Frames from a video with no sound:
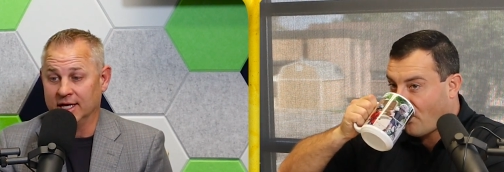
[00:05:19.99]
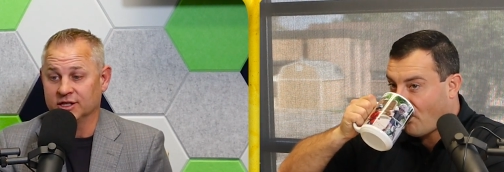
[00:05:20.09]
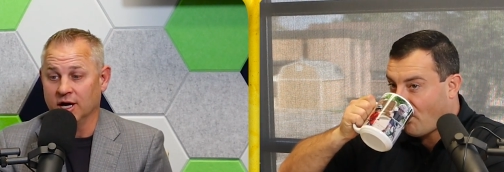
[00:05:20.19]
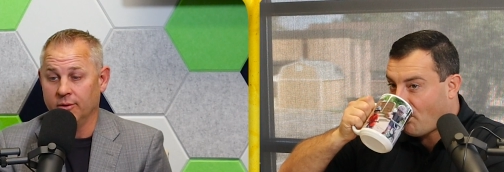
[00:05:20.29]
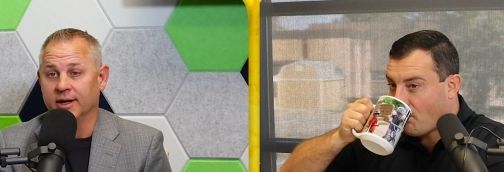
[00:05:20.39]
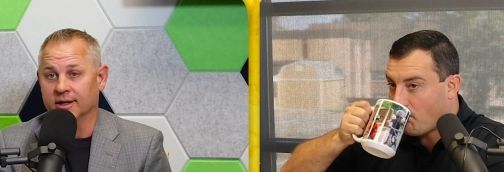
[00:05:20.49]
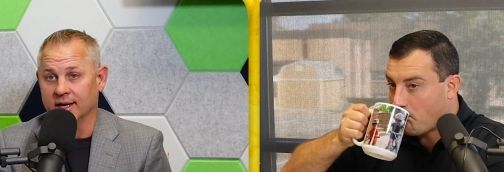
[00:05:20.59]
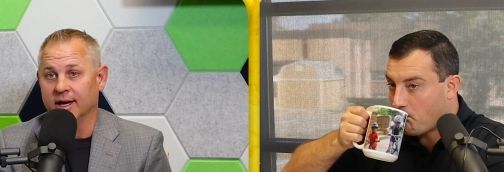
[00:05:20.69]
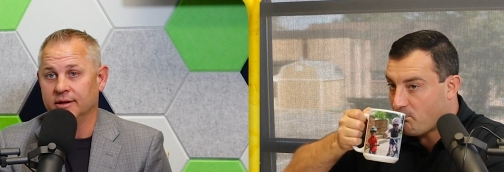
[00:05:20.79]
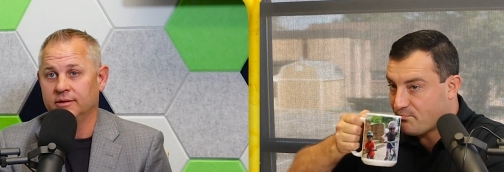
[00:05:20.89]
Speaker 1: gets going
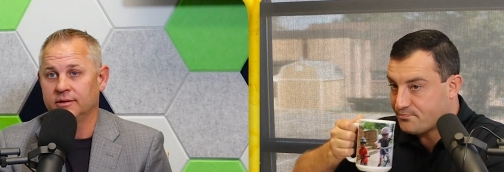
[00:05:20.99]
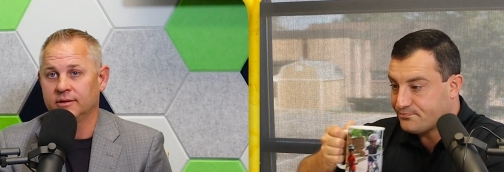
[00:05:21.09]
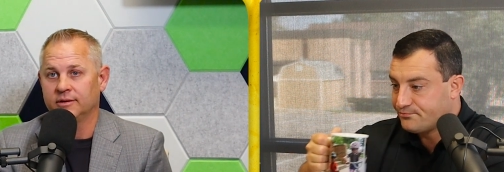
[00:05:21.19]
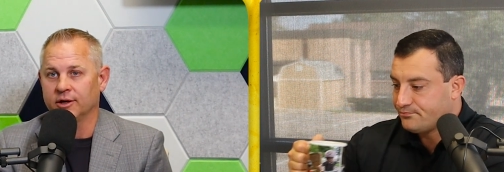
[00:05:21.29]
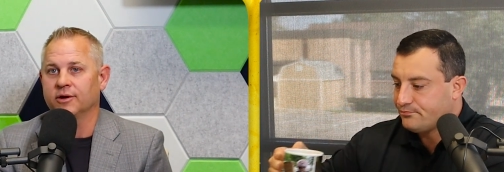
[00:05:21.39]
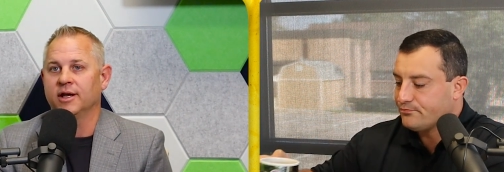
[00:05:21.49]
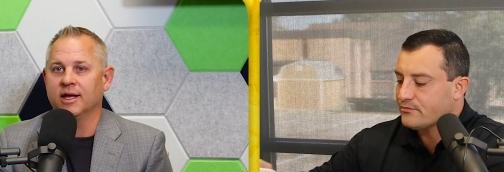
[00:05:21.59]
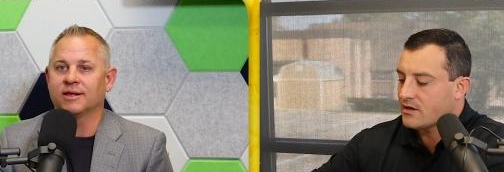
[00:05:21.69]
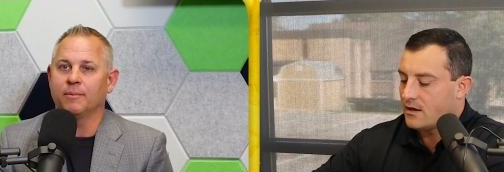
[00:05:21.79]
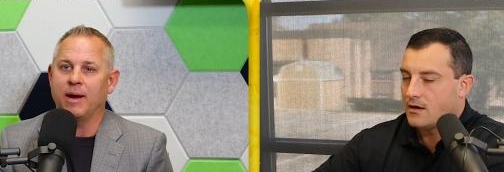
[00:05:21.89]
again, they're going to
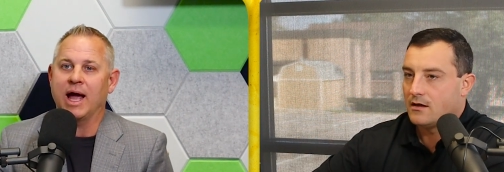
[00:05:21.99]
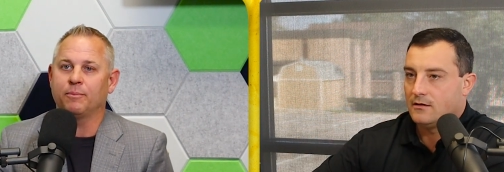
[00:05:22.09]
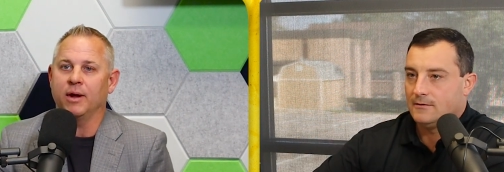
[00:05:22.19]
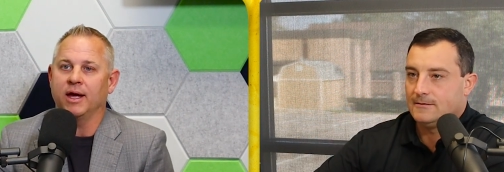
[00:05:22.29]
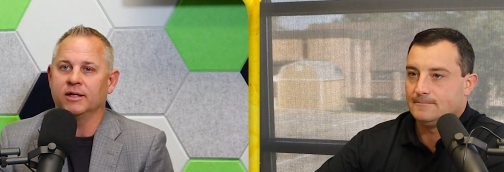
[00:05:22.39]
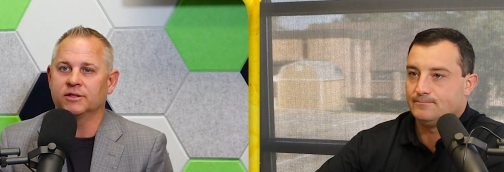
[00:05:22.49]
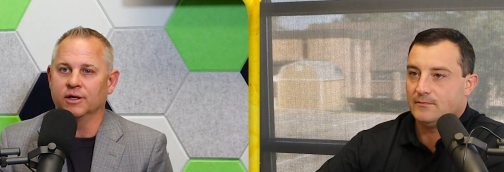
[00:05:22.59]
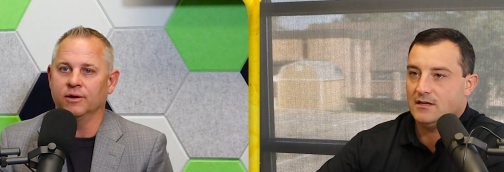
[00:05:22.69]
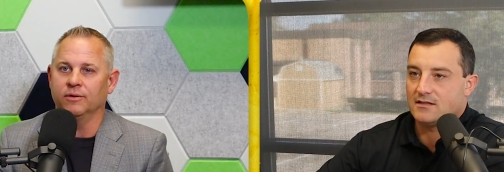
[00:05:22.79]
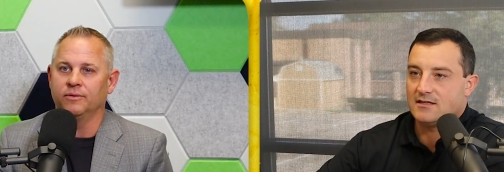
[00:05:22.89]
get the back pay.
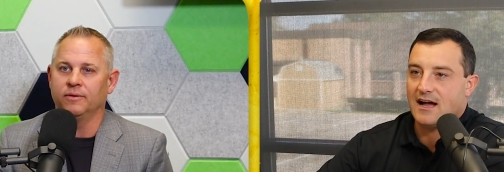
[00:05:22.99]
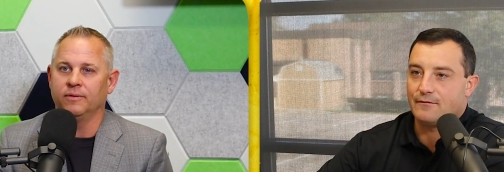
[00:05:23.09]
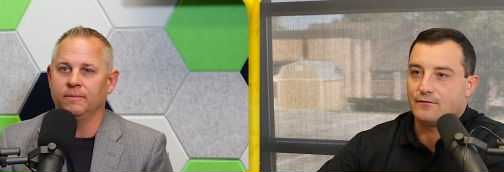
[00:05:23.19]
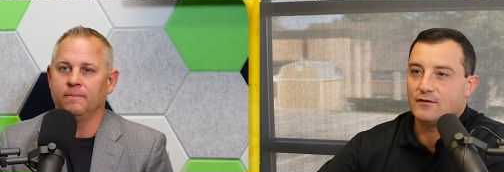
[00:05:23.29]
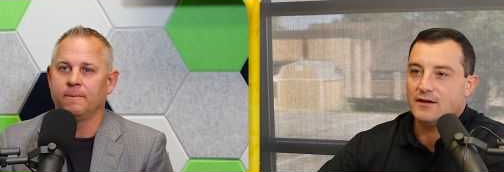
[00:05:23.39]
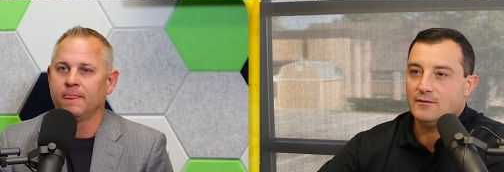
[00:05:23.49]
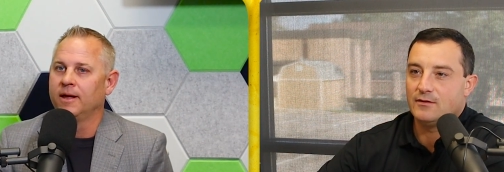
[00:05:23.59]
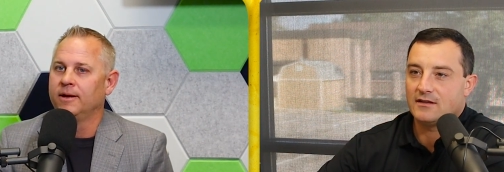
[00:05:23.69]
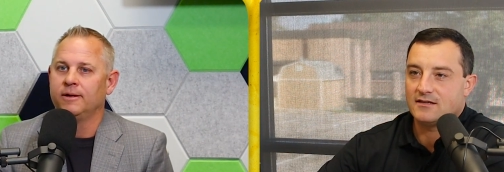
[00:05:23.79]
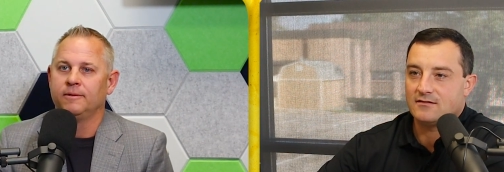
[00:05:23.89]
So yeah, it's
Speaker 2: not free,
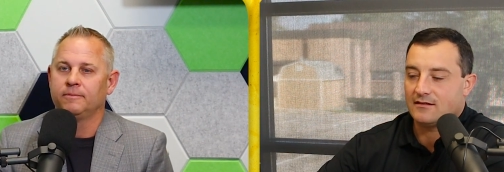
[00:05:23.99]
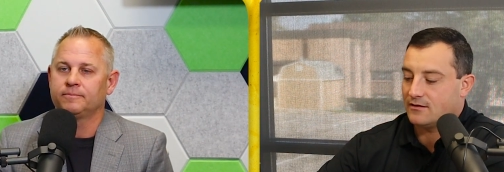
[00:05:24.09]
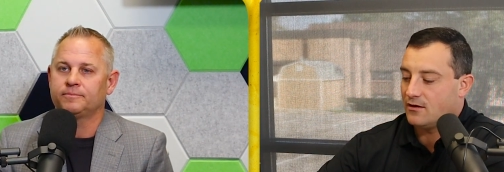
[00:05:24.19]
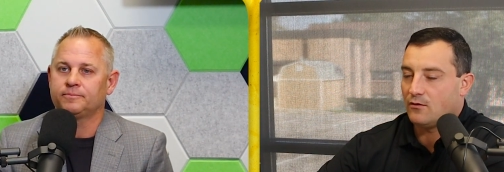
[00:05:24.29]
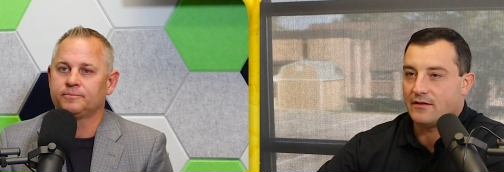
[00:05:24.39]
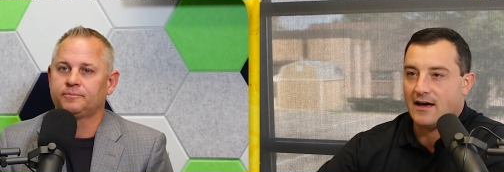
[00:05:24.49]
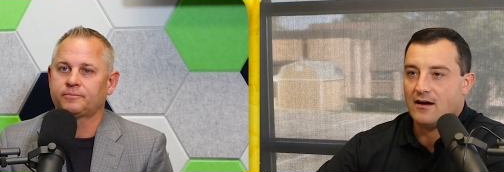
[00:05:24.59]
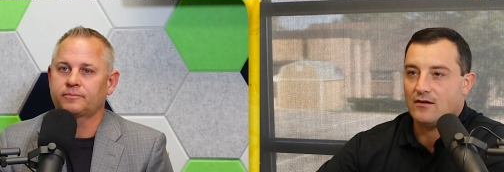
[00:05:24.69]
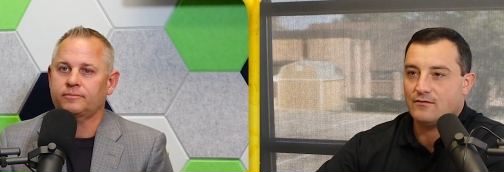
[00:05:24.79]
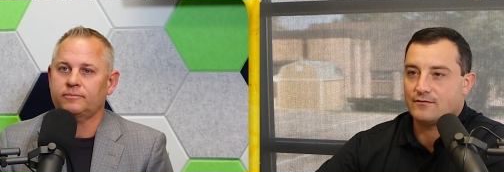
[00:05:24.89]
but they still have to go
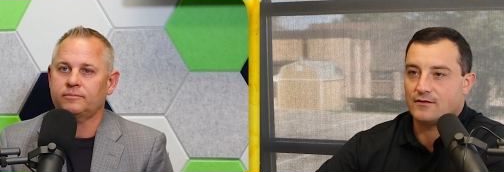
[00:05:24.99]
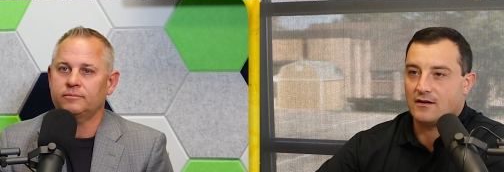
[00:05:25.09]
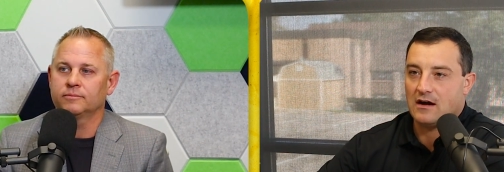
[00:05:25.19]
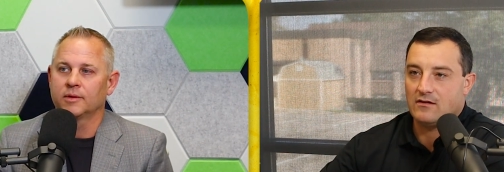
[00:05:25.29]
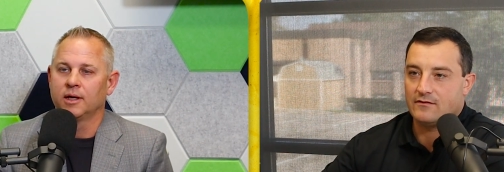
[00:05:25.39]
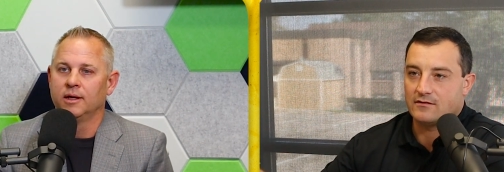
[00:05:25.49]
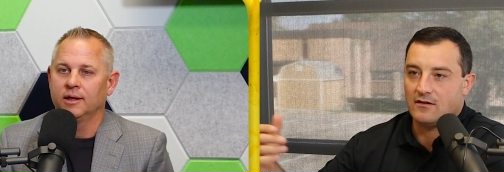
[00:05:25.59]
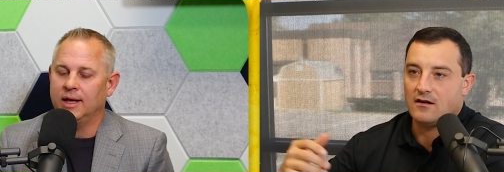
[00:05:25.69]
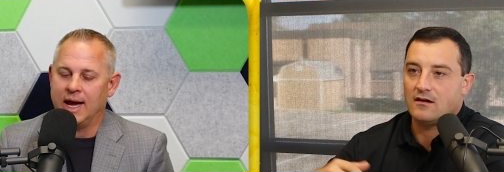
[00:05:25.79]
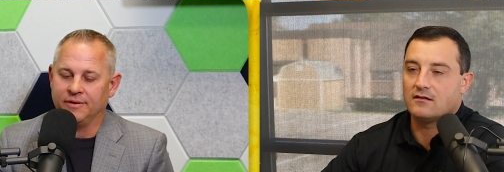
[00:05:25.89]
without for however
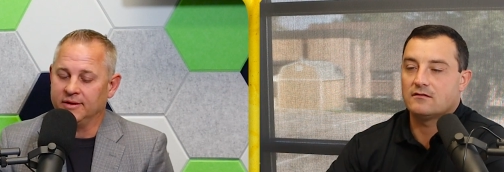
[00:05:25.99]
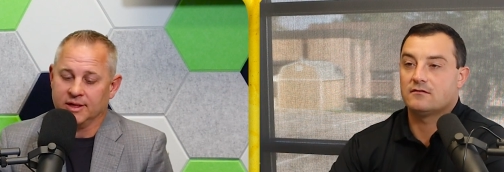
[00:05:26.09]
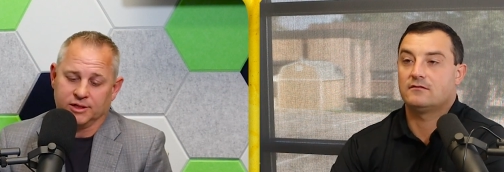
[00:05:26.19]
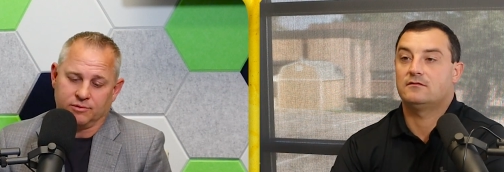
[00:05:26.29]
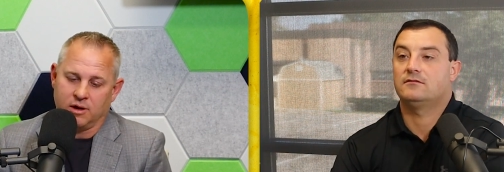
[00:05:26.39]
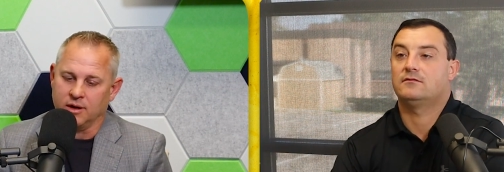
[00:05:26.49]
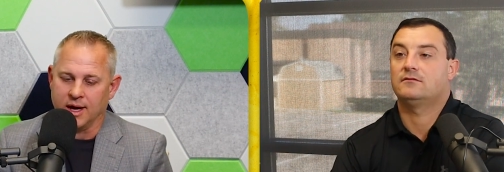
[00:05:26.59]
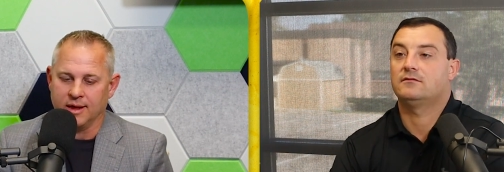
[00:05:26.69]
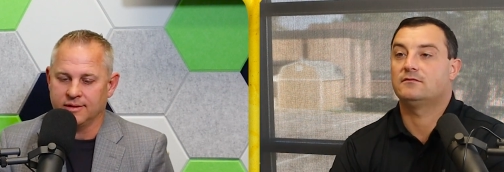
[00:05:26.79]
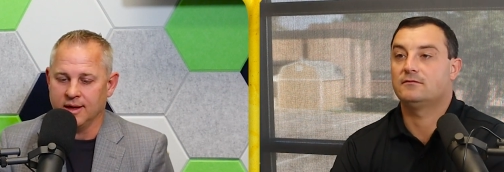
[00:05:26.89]
long. Yeah, I think
Speaker 1: that's wrong.
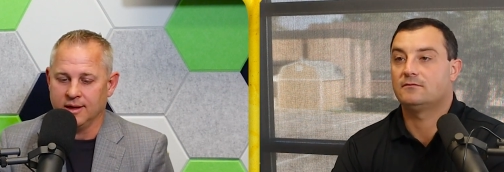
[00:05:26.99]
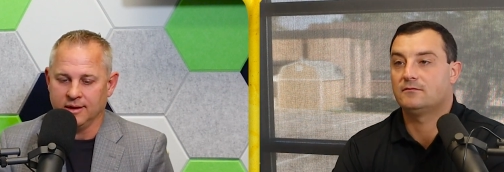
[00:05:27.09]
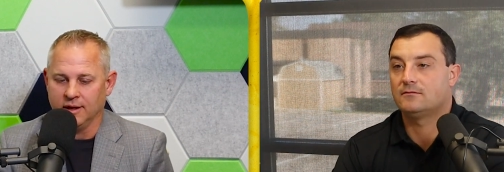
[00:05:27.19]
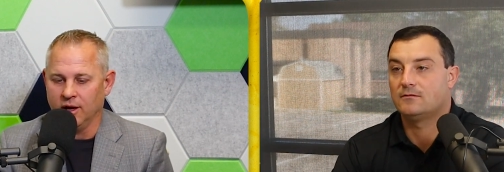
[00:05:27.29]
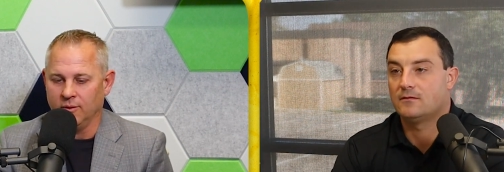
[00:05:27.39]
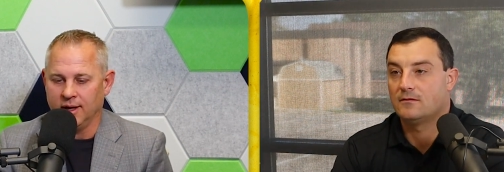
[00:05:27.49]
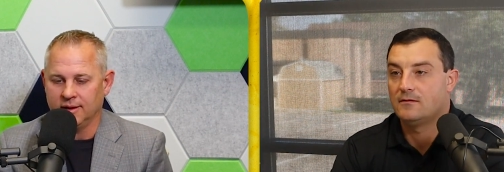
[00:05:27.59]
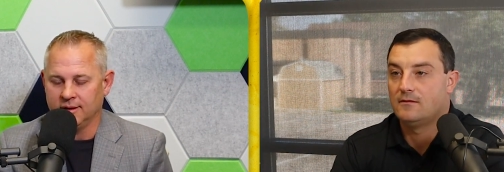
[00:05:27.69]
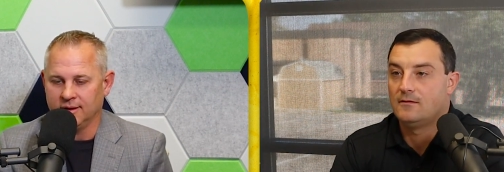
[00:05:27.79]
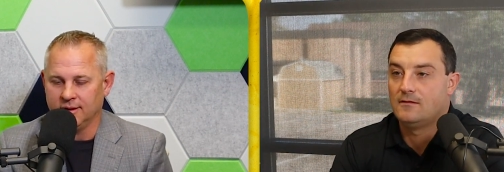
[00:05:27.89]
I, and you know
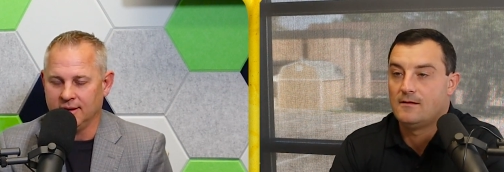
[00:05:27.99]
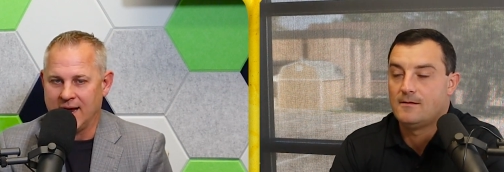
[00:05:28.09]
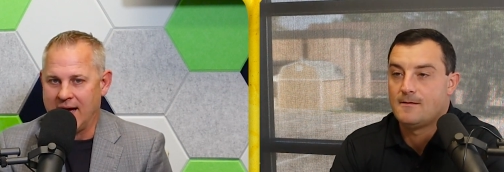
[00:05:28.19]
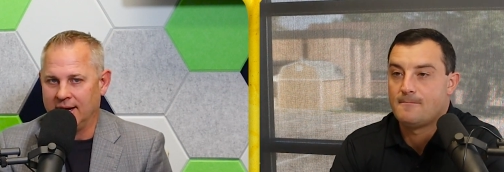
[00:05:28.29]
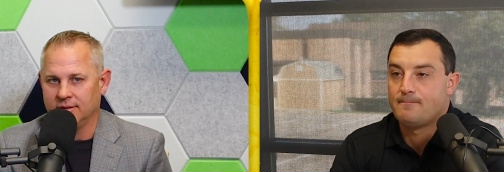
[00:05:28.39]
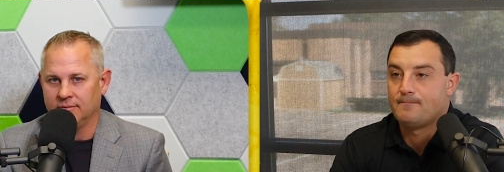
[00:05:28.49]
what? Not